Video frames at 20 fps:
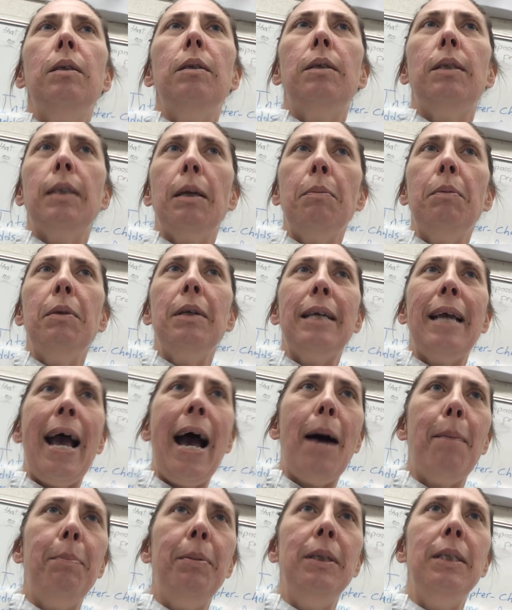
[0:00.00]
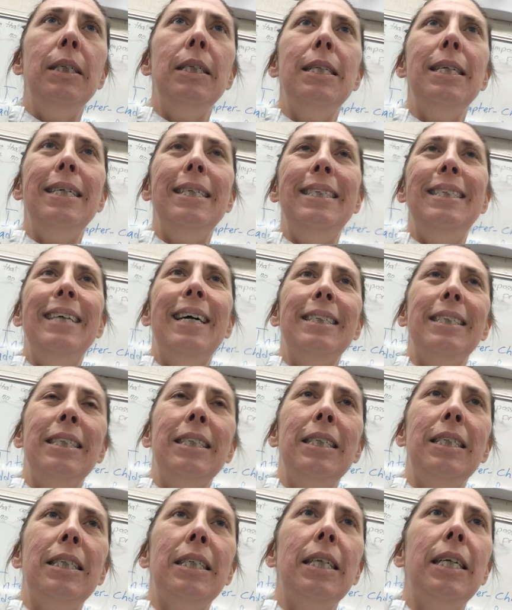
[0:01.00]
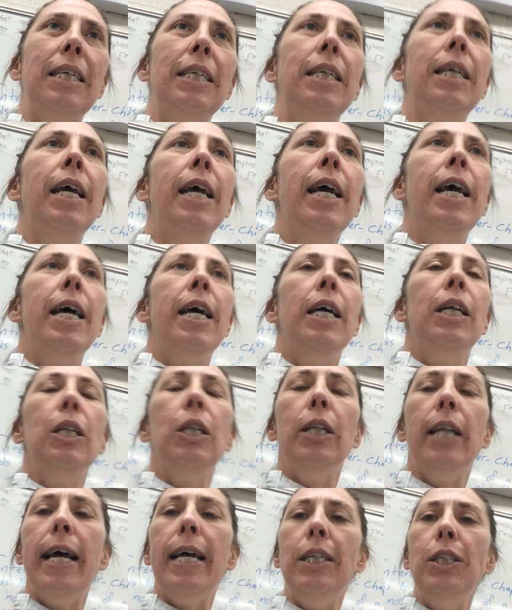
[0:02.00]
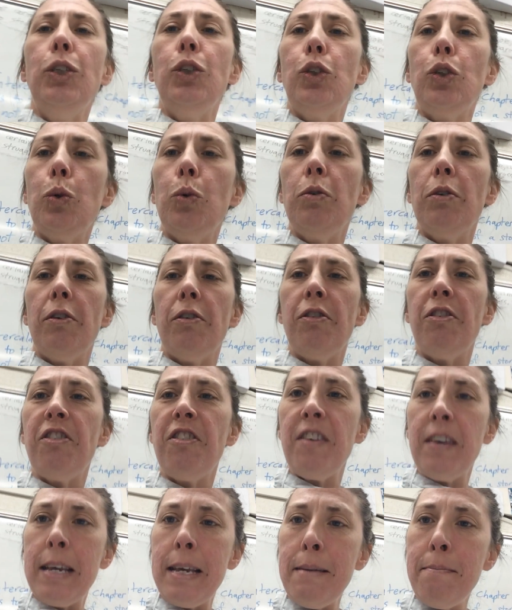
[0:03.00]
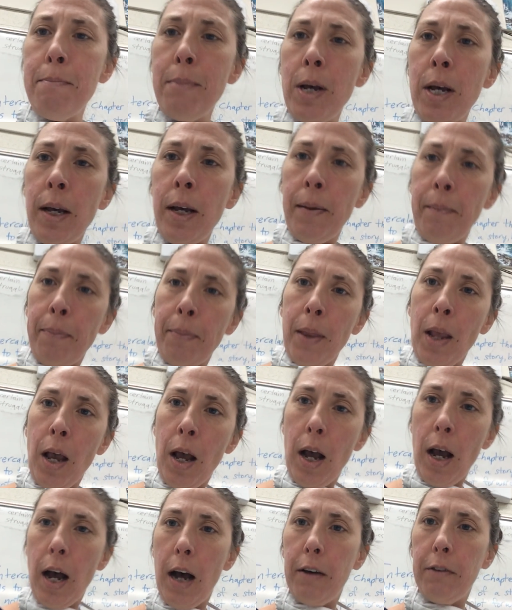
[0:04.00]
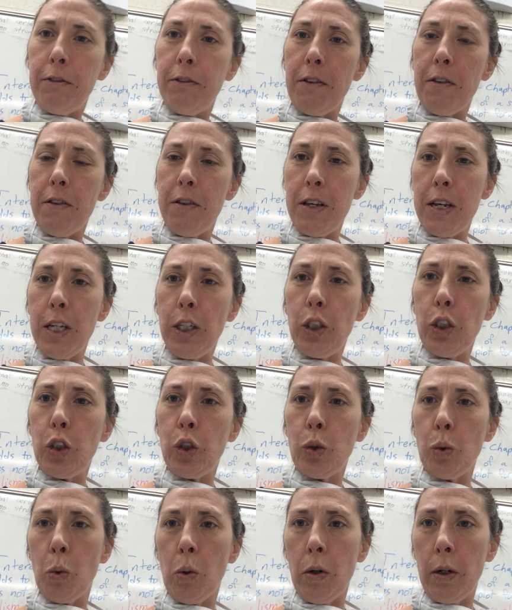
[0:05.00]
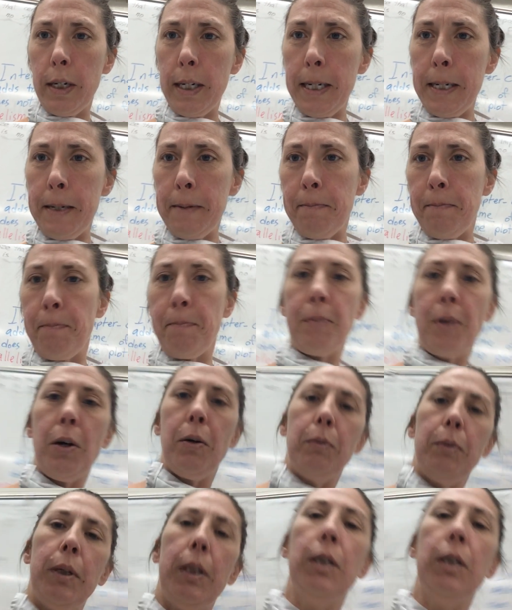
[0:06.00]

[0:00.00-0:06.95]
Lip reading: something happens that doesn't, it lends to the theme of the story. Oh,